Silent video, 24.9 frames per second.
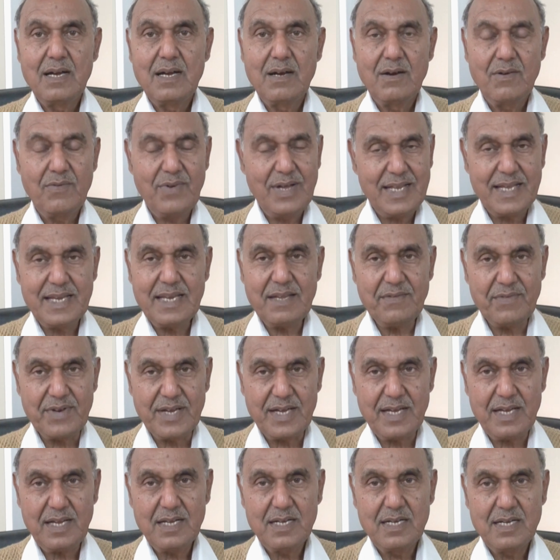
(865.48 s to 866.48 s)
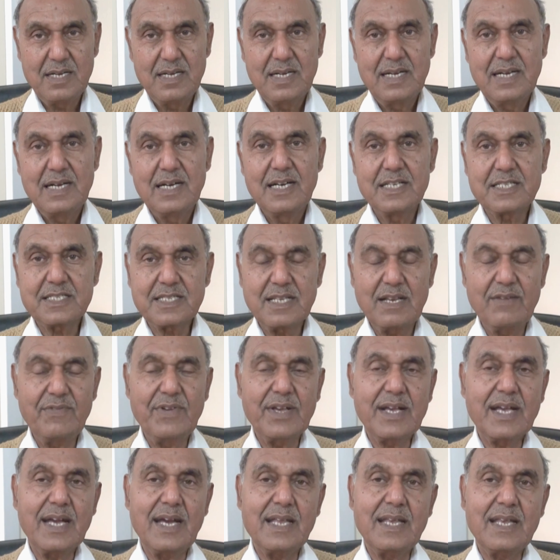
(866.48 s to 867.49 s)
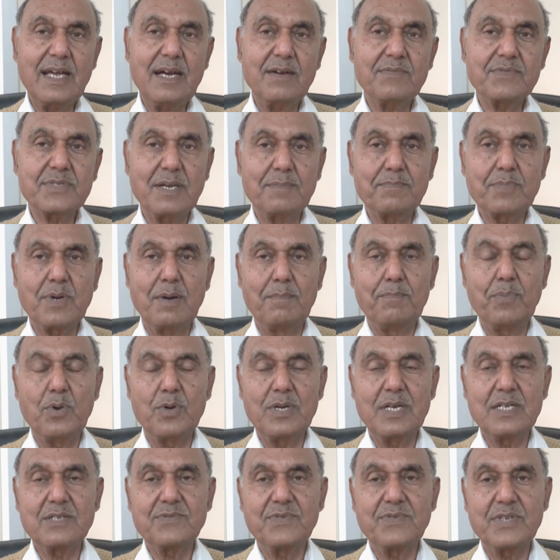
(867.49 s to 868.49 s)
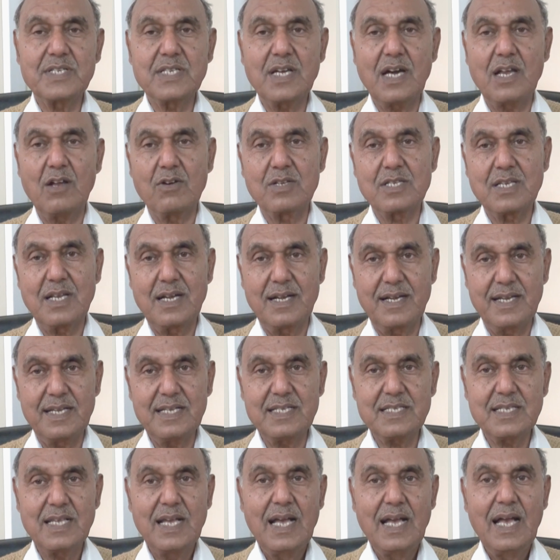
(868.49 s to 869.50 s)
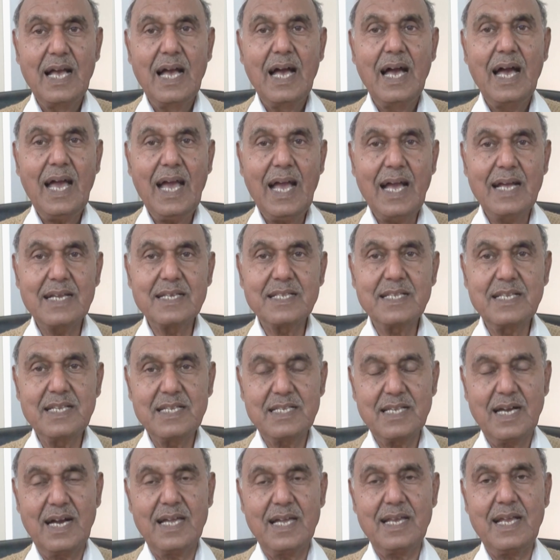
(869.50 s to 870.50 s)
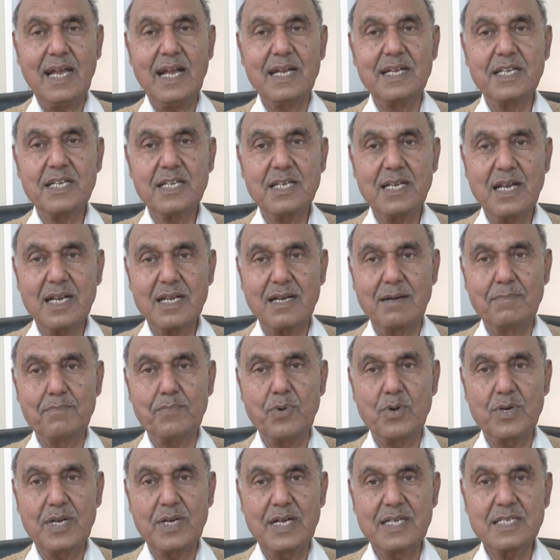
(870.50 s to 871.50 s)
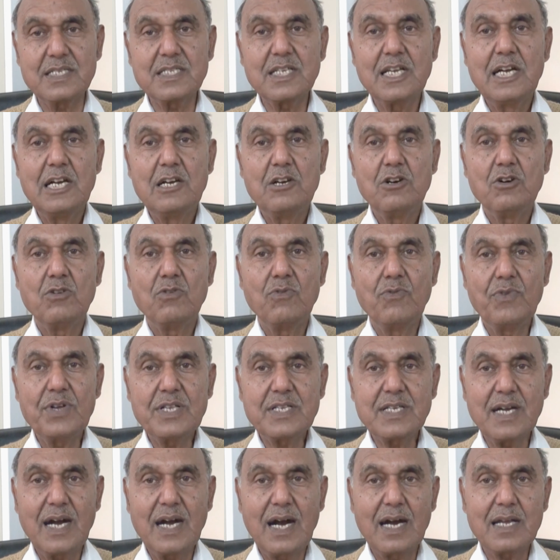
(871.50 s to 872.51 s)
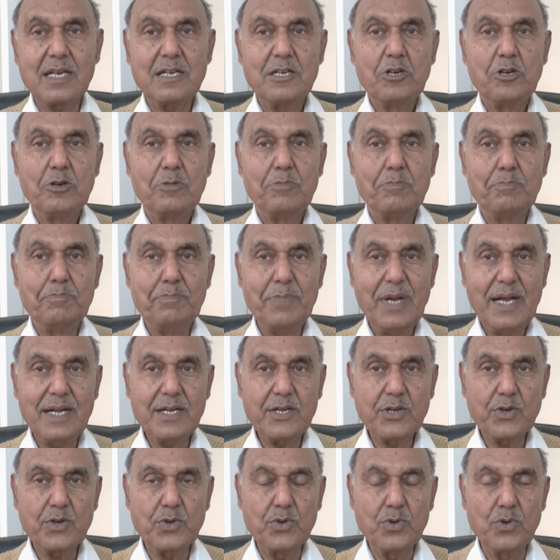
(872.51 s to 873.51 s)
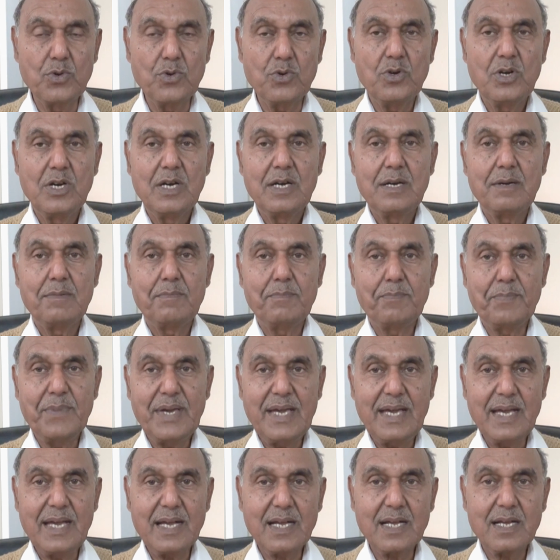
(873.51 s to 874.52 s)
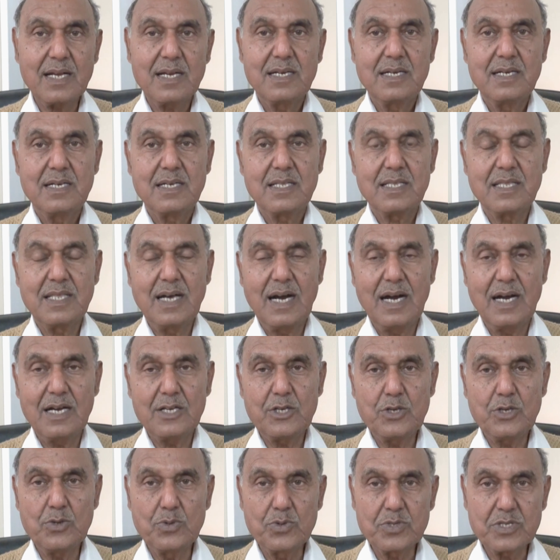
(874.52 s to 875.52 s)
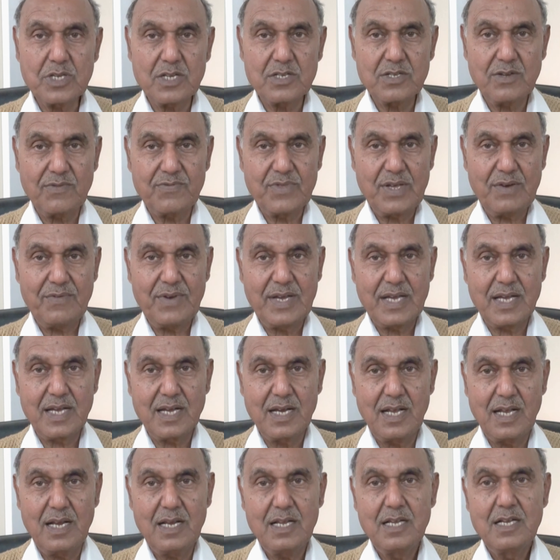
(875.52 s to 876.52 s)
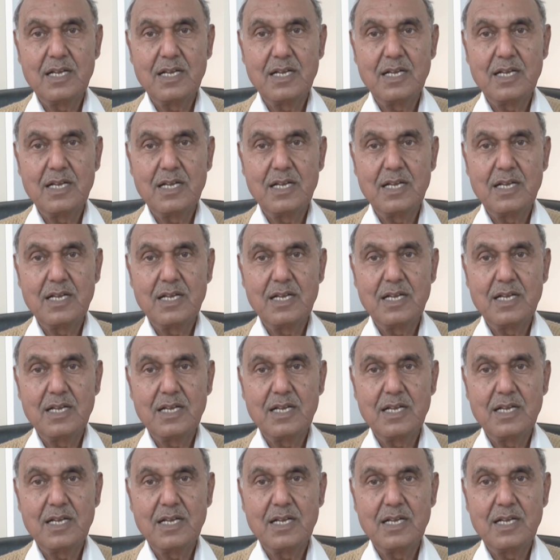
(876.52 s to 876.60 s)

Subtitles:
Well, anyway, still we can have some components which are auxiliaries, and these are additional components which are meant to make the users of the vehicle